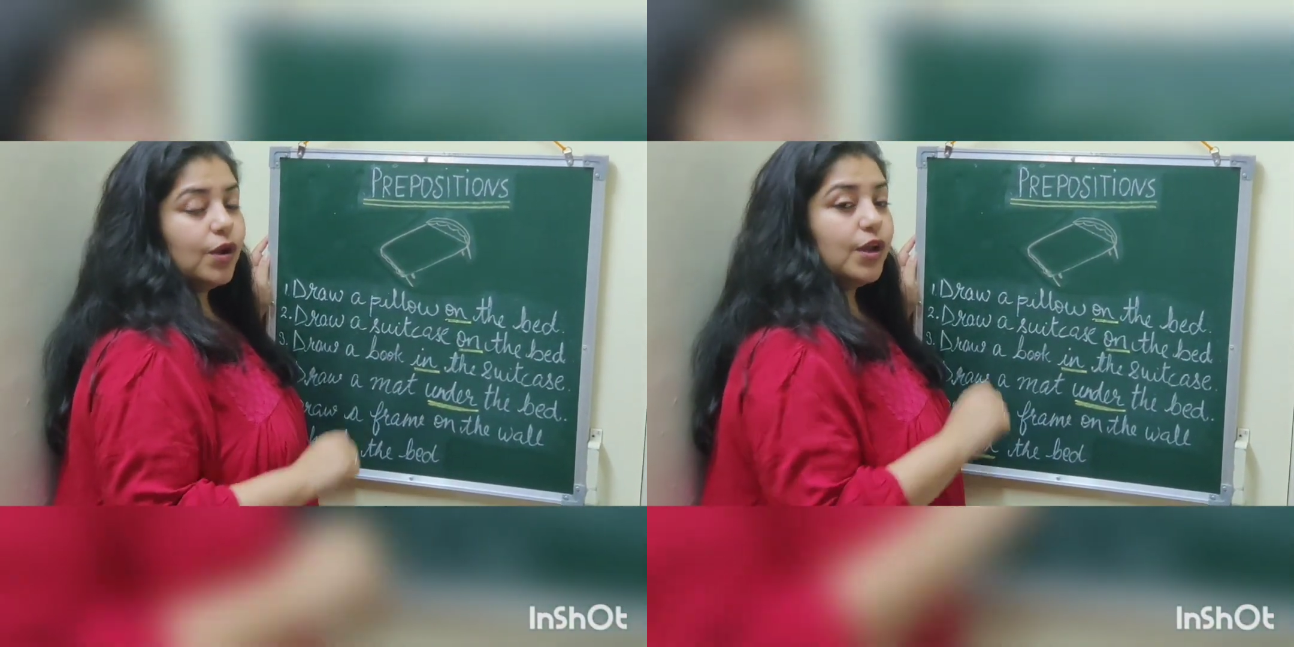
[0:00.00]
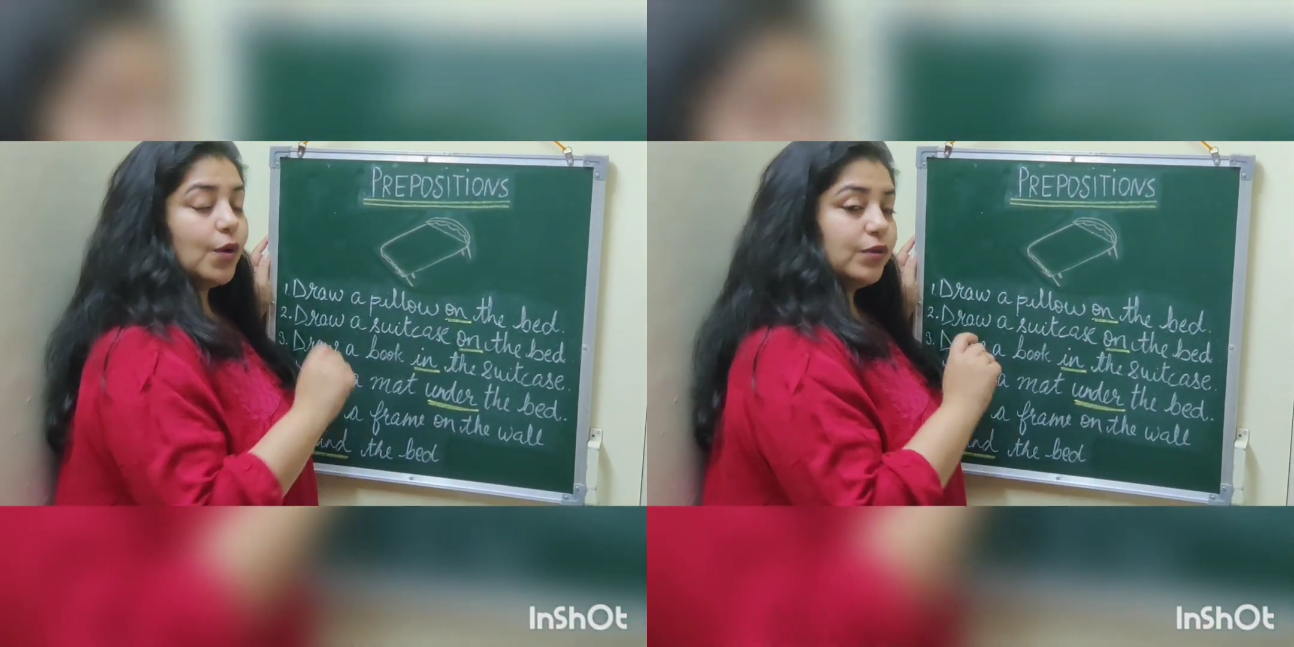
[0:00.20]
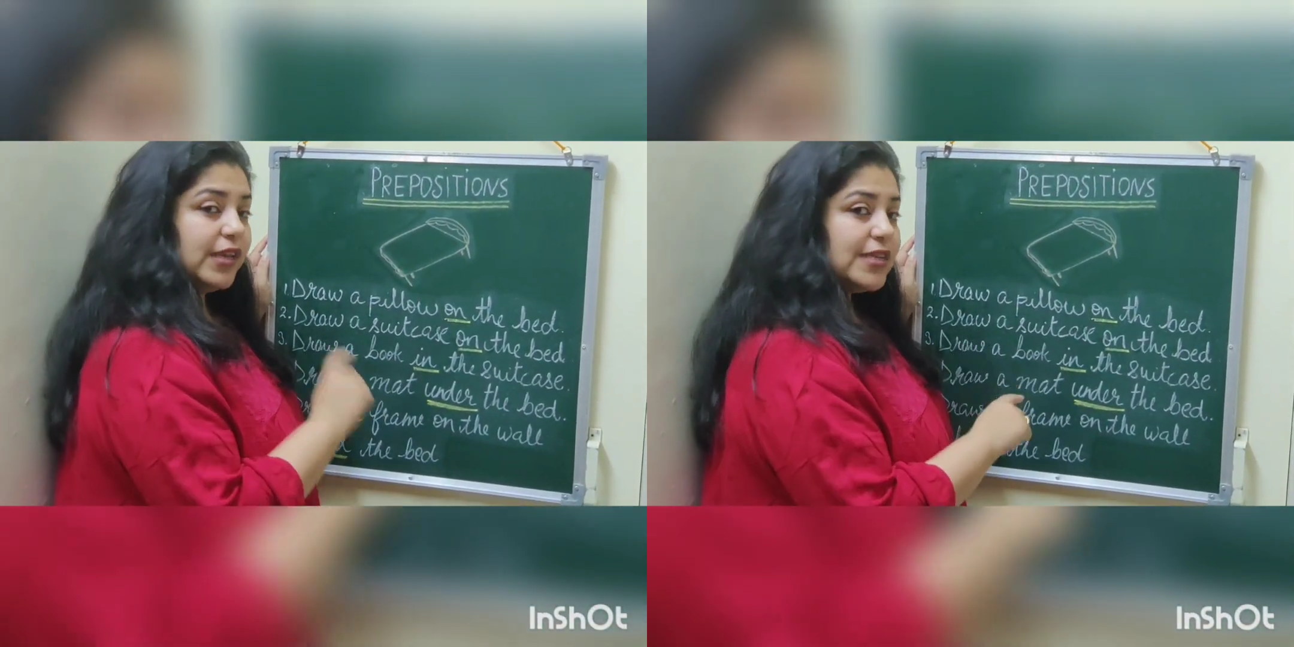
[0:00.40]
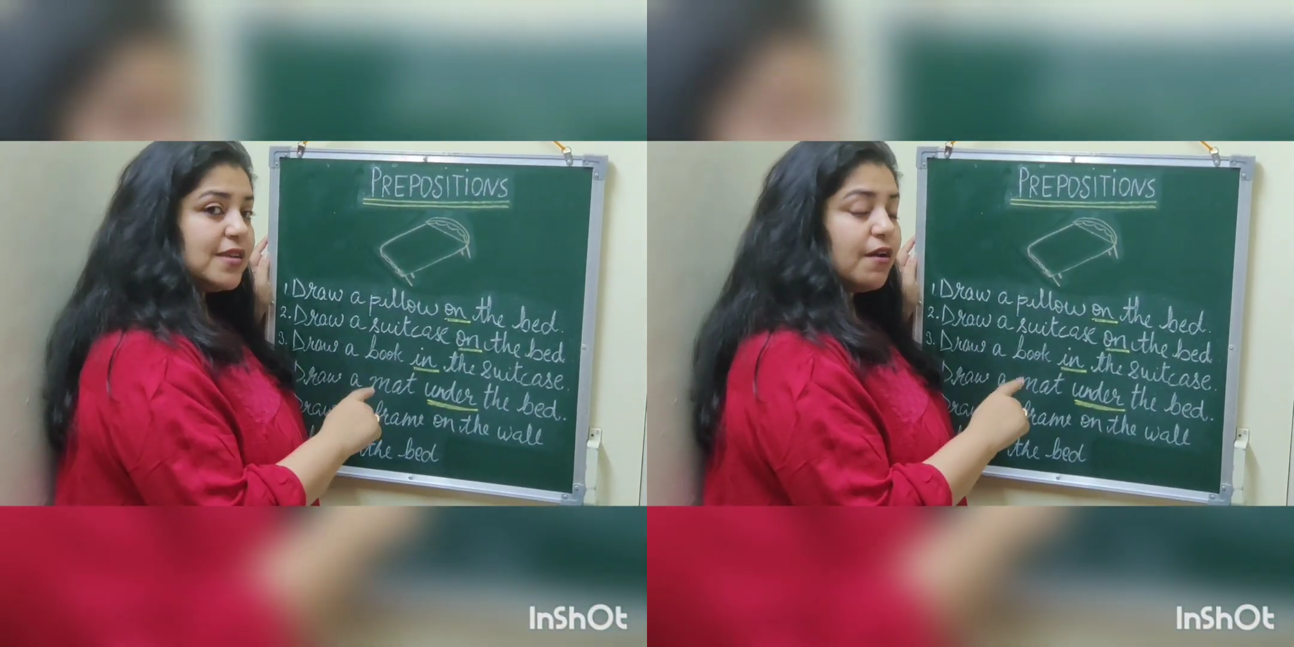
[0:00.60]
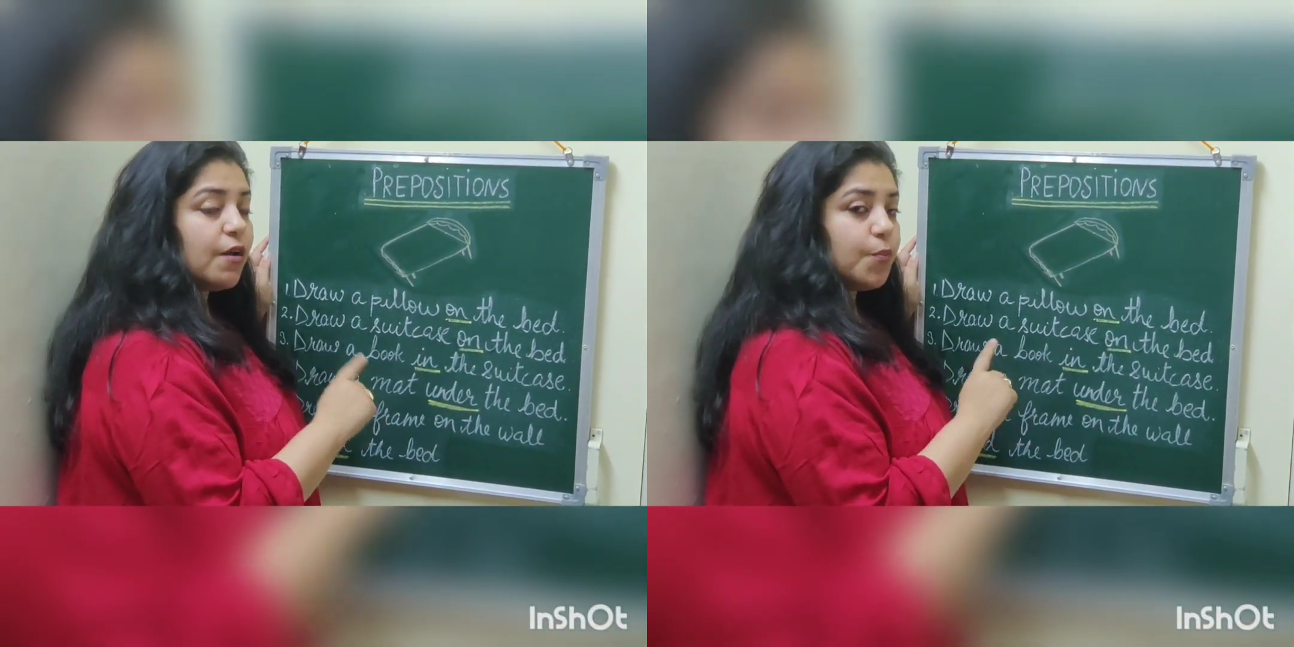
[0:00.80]
Now these
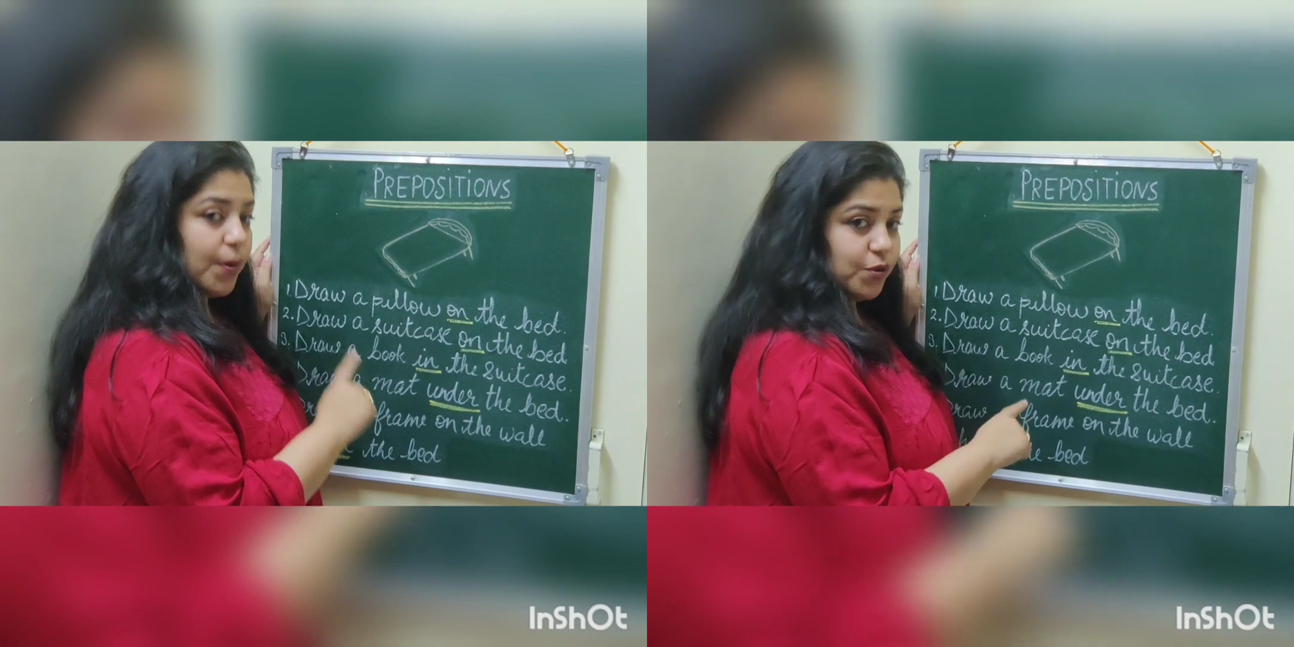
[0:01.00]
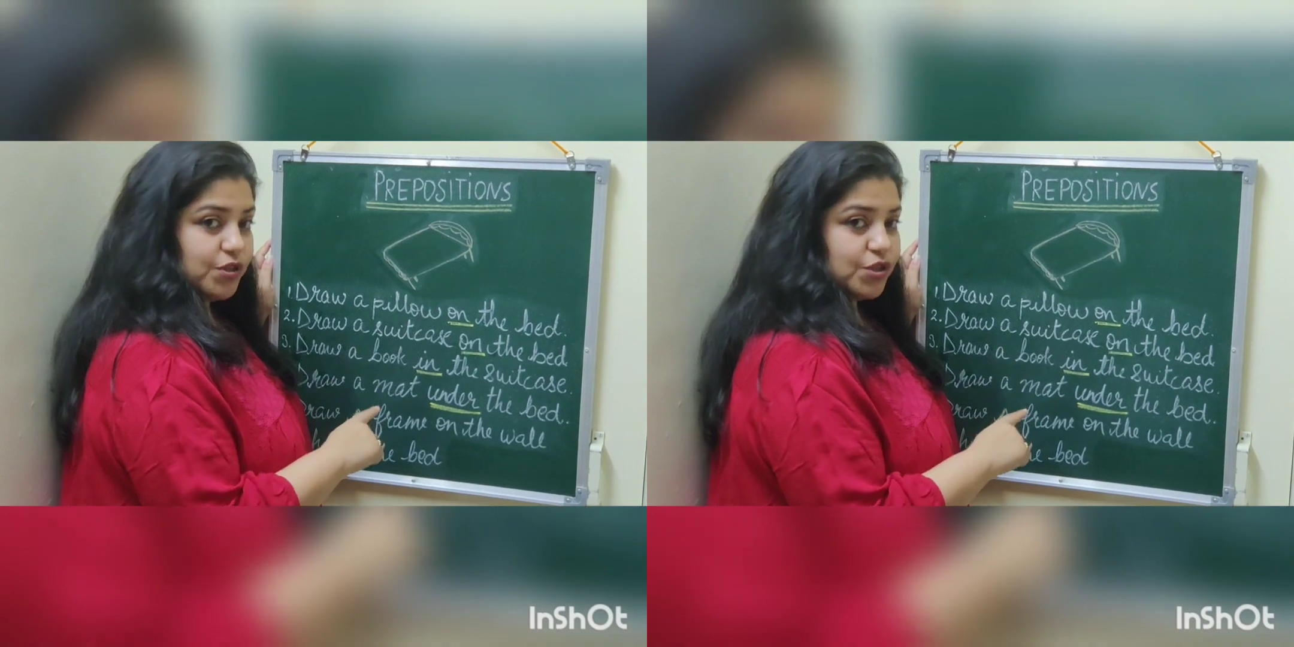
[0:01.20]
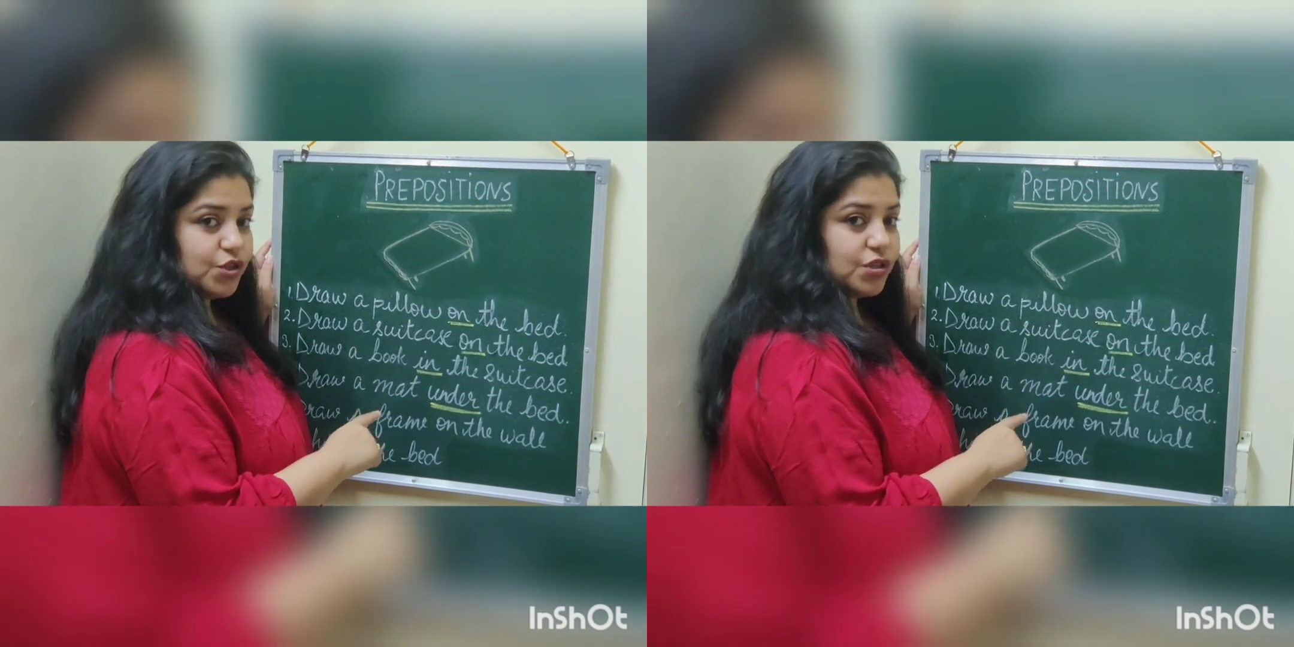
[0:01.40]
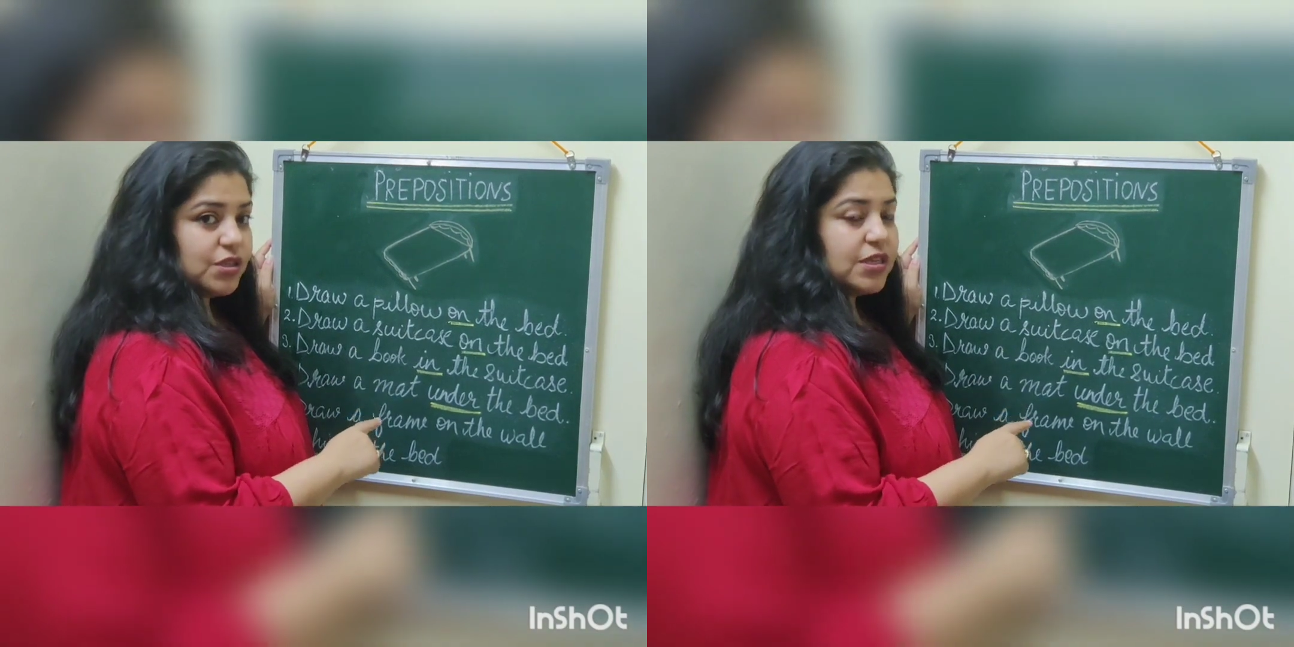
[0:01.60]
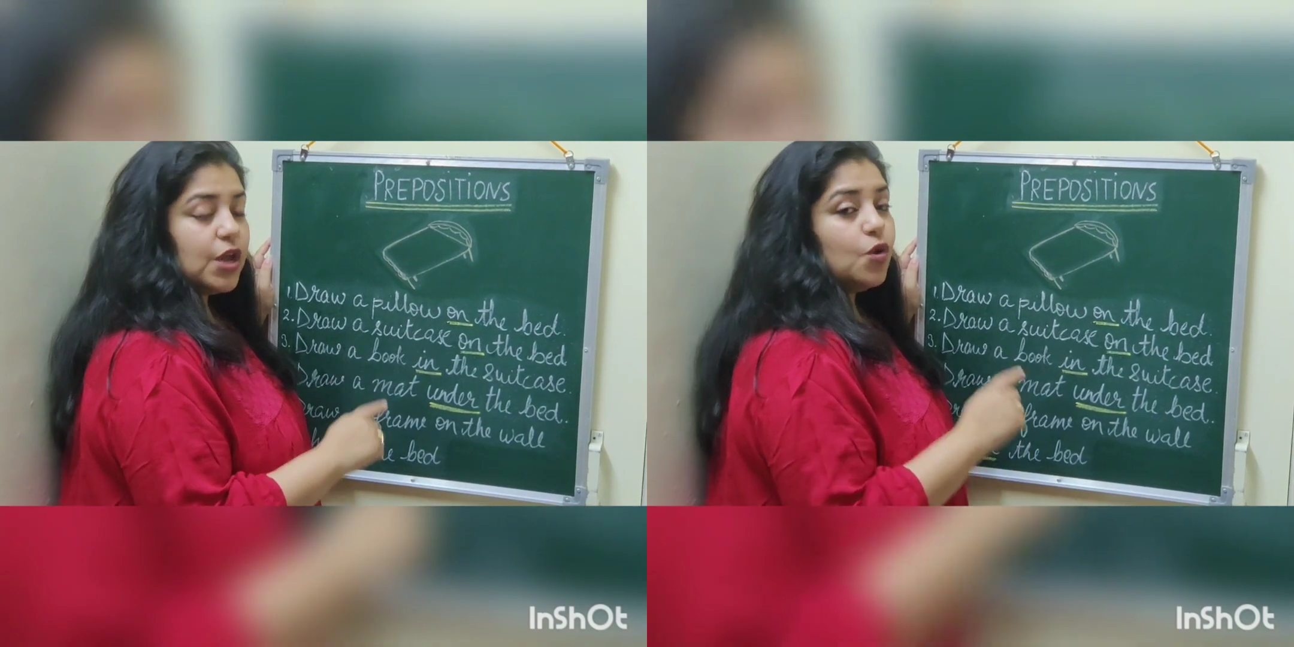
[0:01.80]
are our
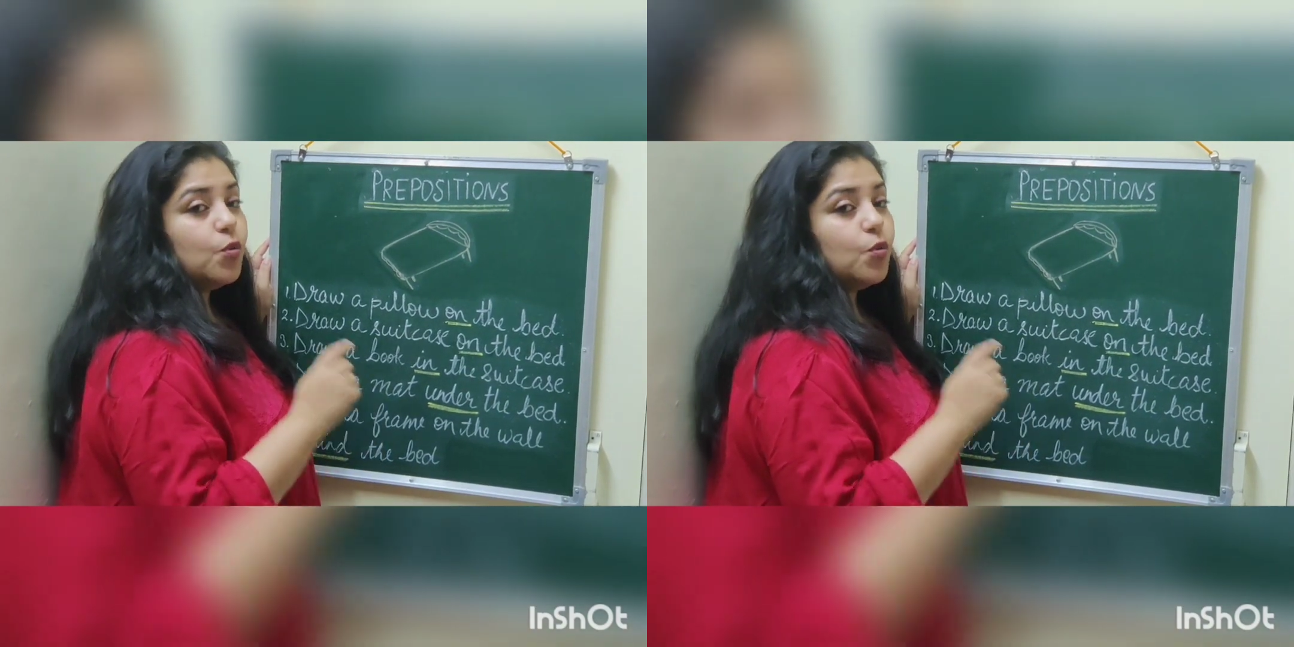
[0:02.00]
prepositions,